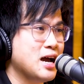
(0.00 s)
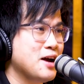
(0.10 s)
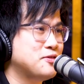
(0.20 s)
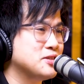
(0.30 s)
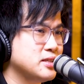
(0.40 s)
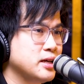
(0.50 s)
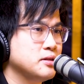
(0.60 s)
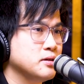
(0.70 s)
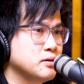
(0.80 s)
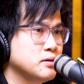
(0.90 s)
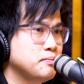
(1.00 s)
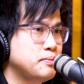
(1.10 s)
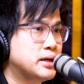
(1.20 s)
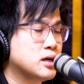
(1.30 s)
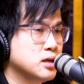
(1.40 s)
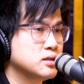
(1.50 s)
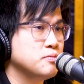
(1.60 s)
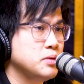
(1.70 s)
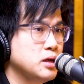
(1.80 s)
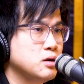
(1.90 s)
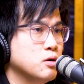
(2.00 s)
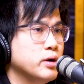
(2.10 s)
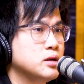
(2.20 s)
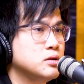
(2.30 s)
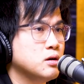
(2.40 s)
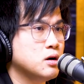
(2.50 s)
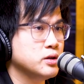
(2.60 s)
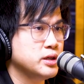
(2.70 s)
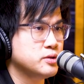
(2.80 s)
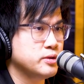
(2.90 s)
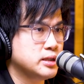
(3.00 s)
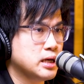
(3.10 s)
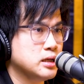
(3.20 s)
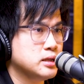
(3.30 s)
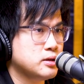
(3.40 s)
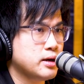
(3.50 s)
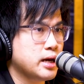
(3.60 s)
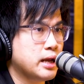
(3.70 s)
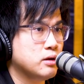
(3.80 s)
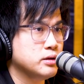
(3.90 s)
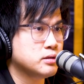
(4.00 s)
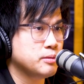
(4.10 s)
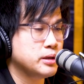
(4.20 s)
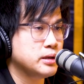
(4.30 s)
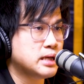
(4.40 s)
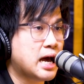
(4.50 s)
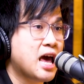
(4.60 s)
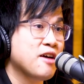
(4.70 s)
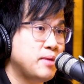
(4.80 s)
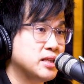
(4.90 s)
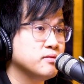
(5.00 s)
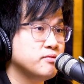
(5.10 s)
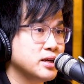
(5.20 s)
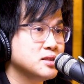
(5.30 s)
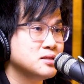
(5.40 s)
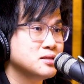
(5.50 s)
have to say though, because of me going to all these resellers, right, and all these communities, I have made some friends.